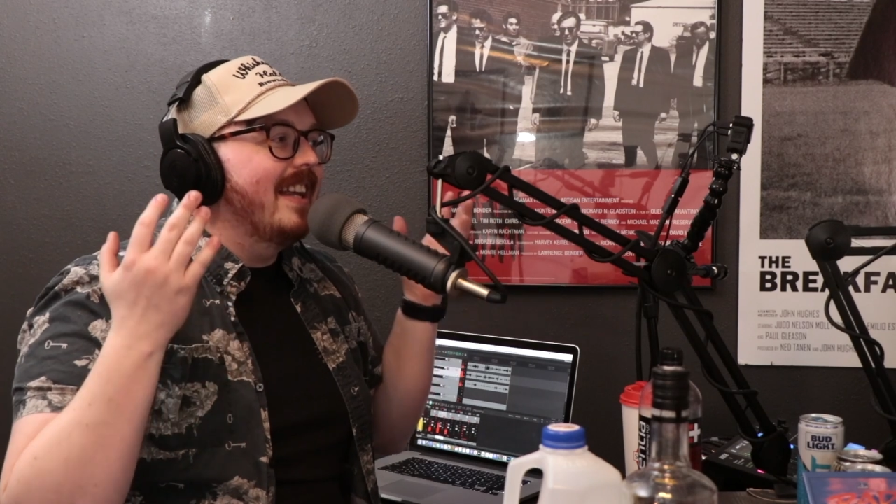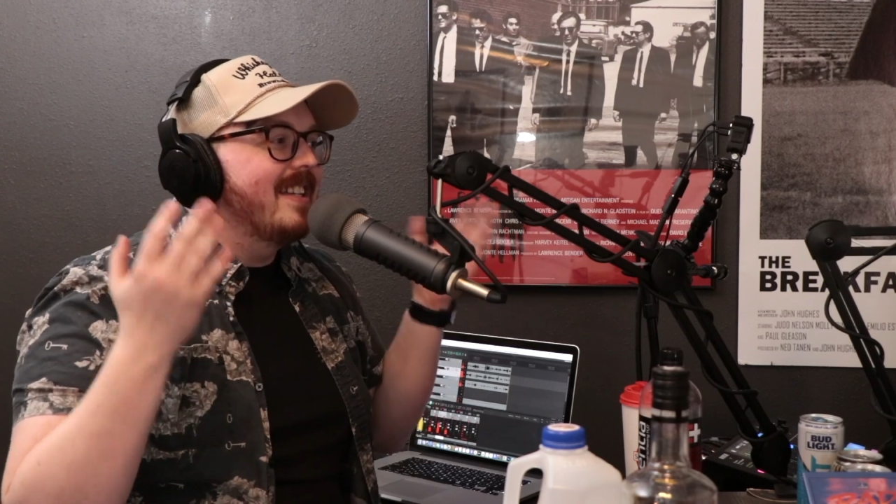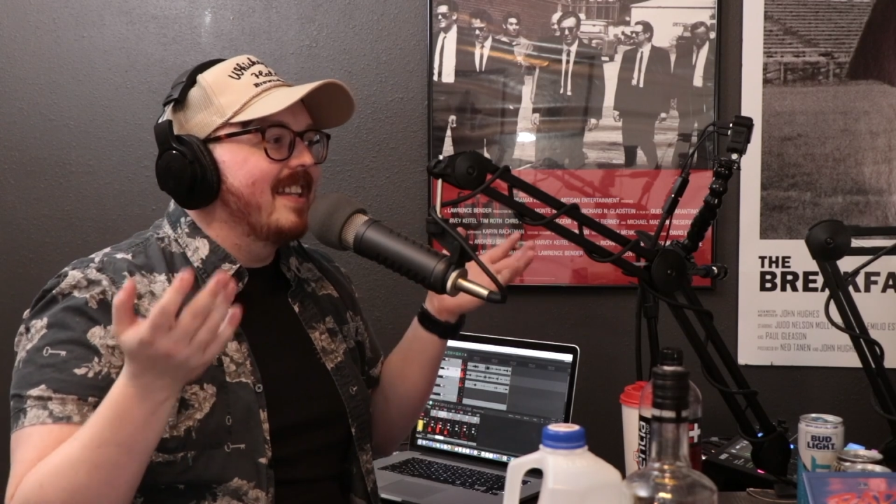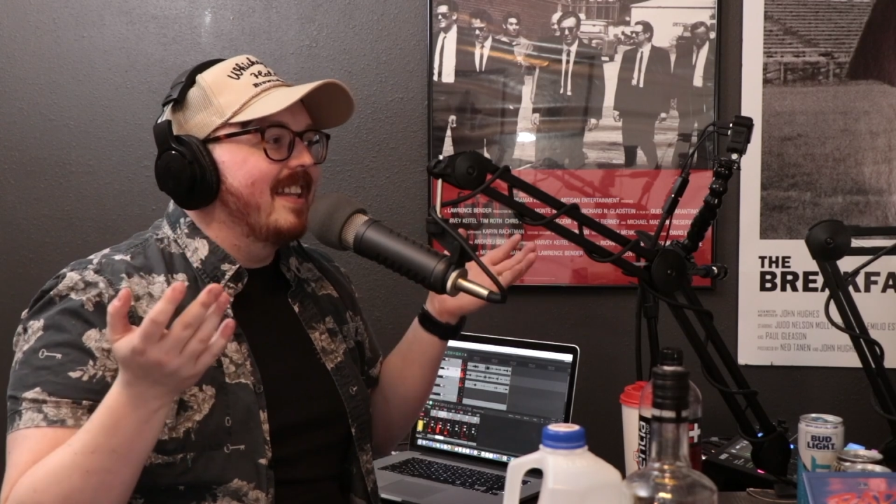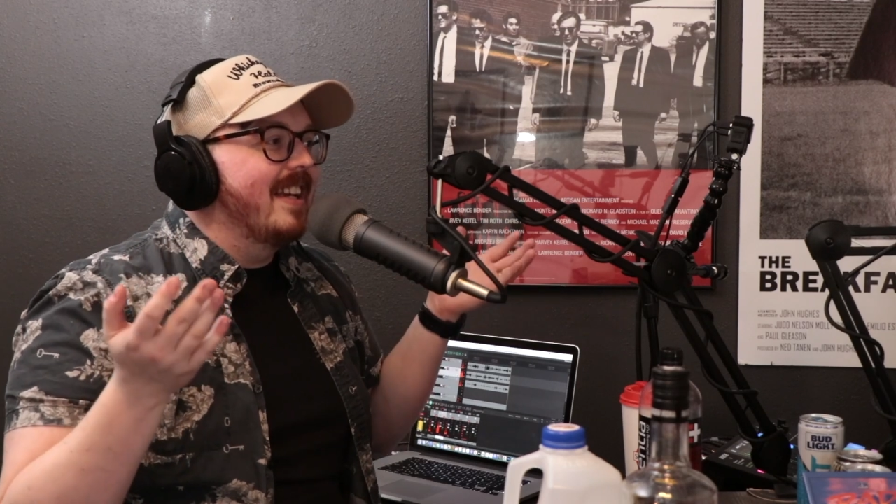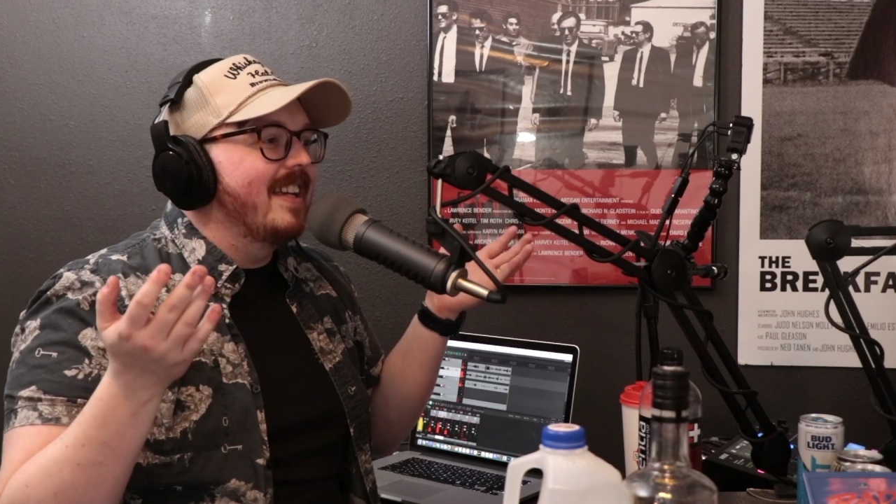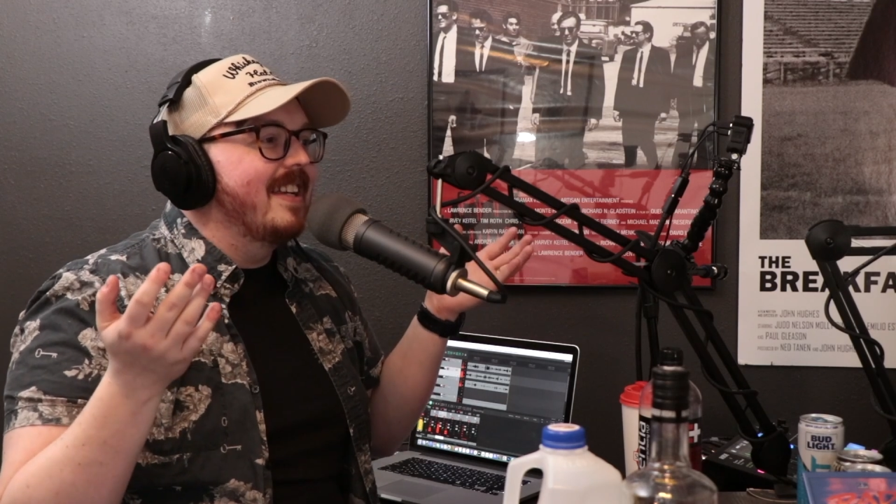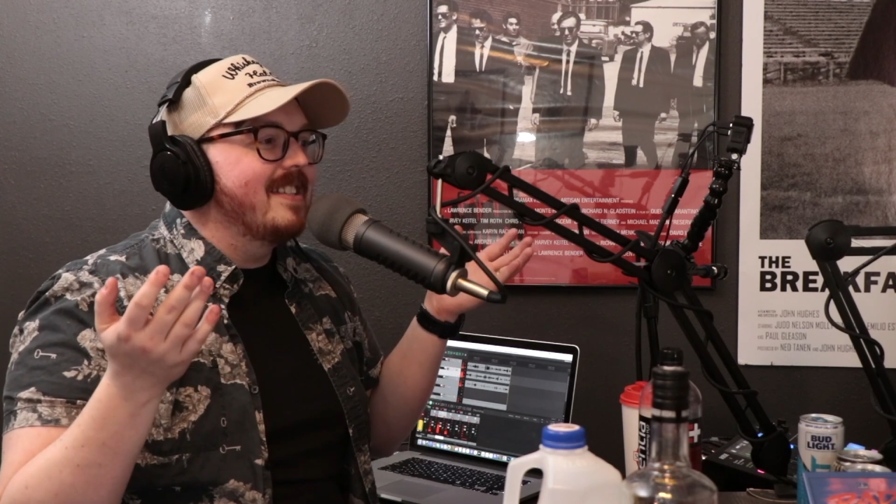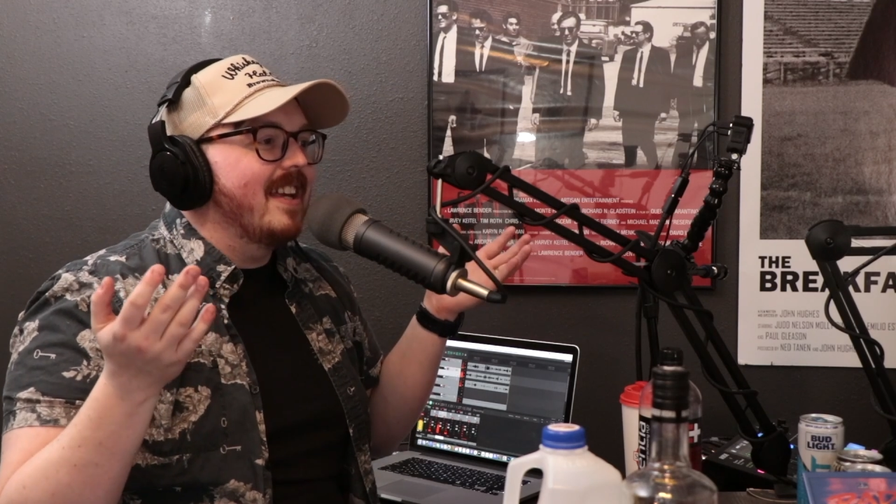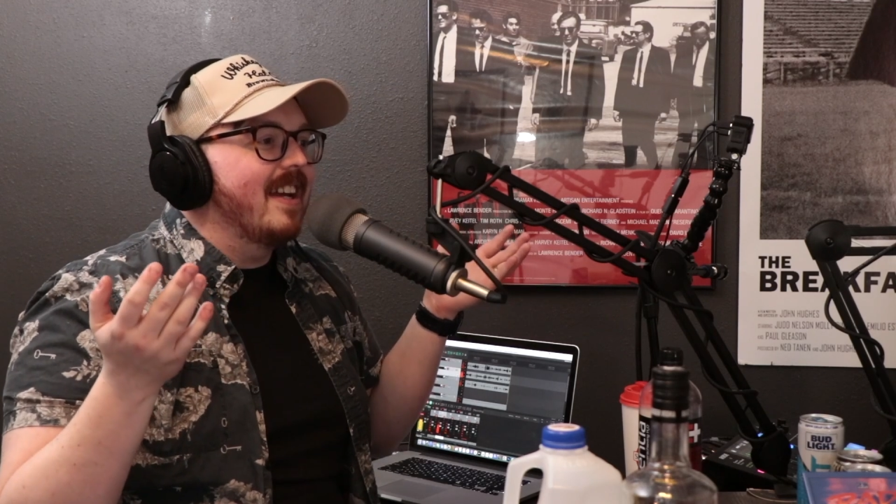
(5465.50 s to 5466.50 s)
that's the thing.
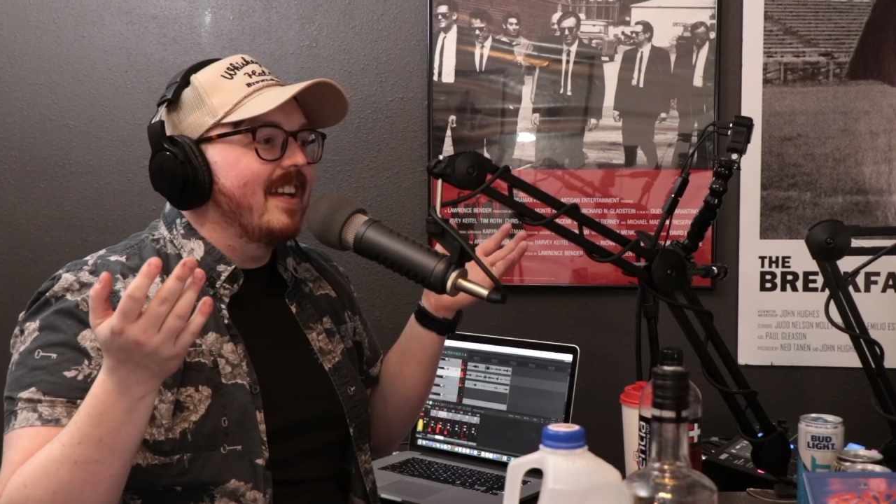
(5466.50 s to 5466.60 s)
He's like,